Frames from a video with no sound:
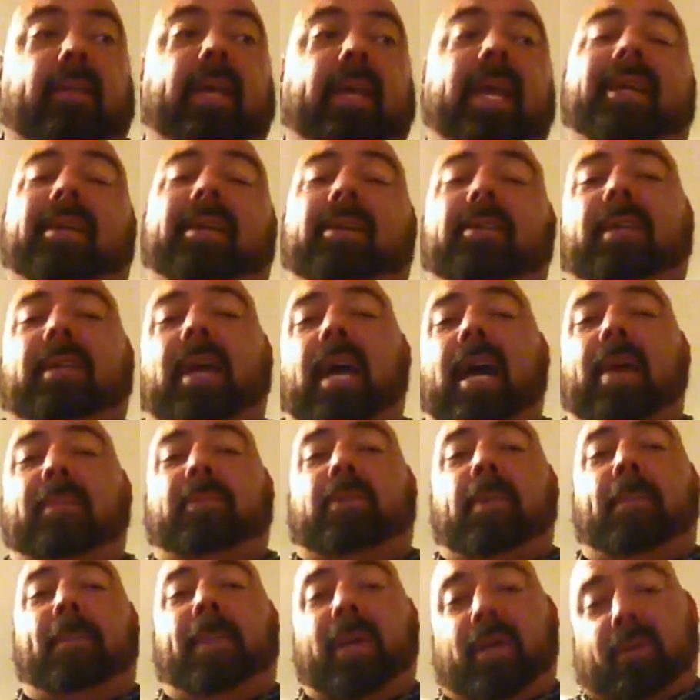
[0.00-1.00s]
Take your time
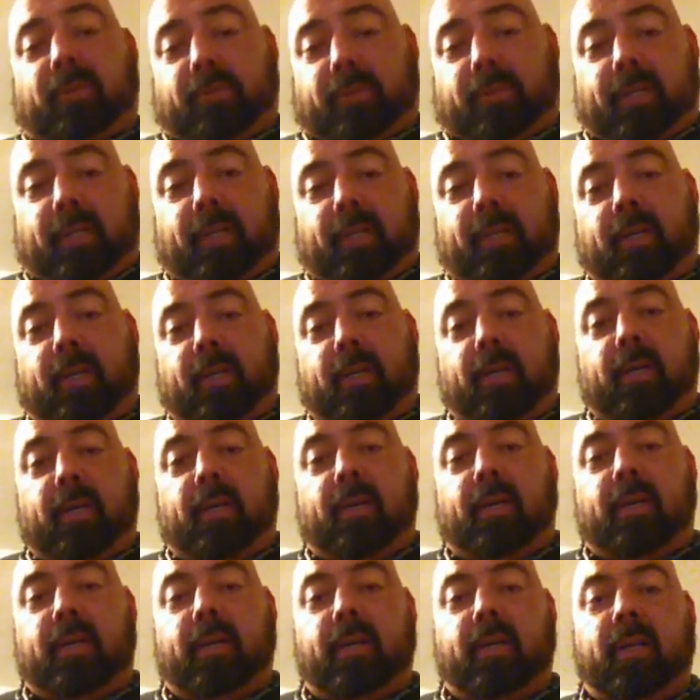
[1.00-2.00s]
to build.
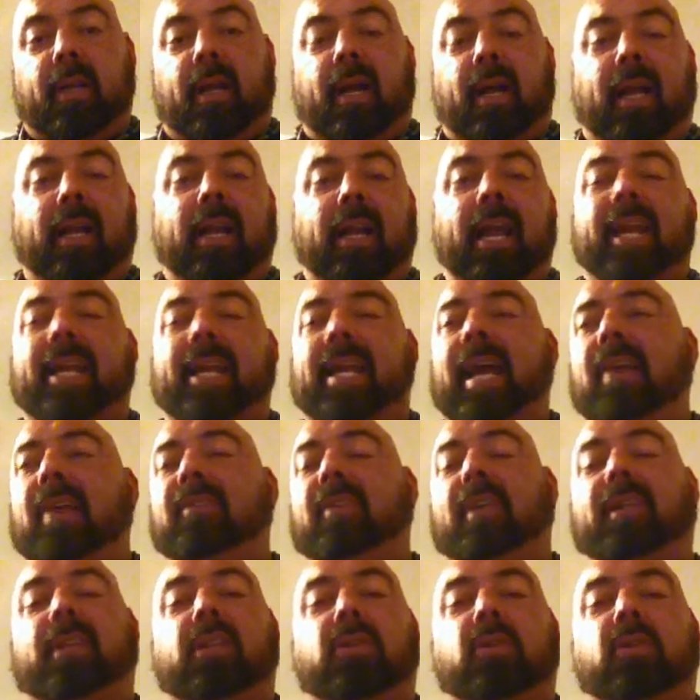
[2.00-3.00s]
A lot of
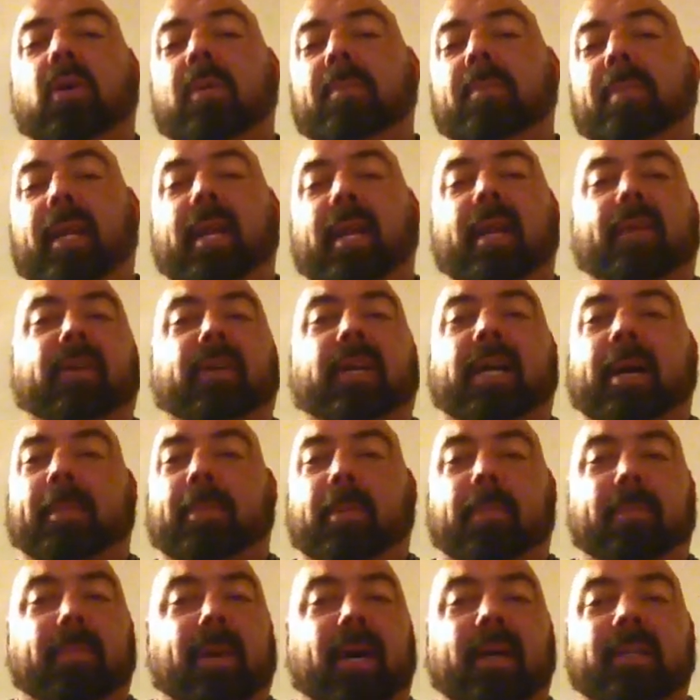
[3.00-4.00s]
guys like to do a meet every
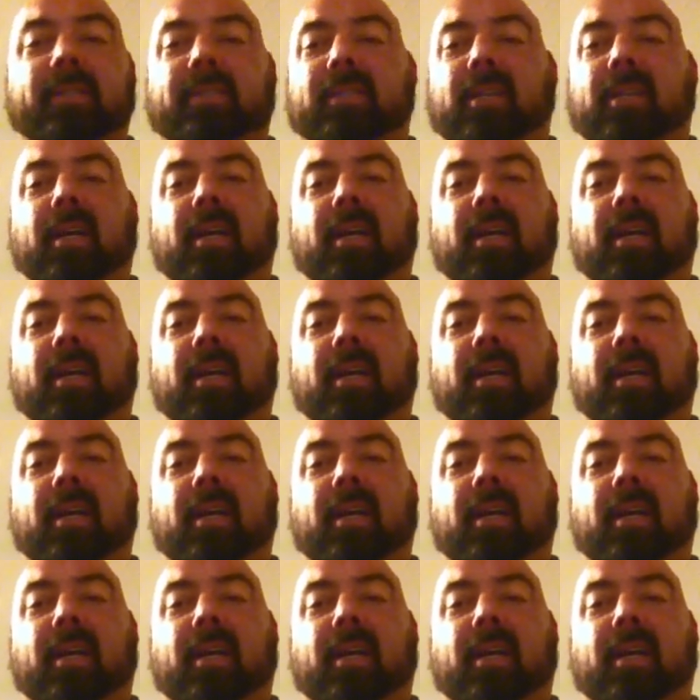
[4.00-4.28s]
couple months,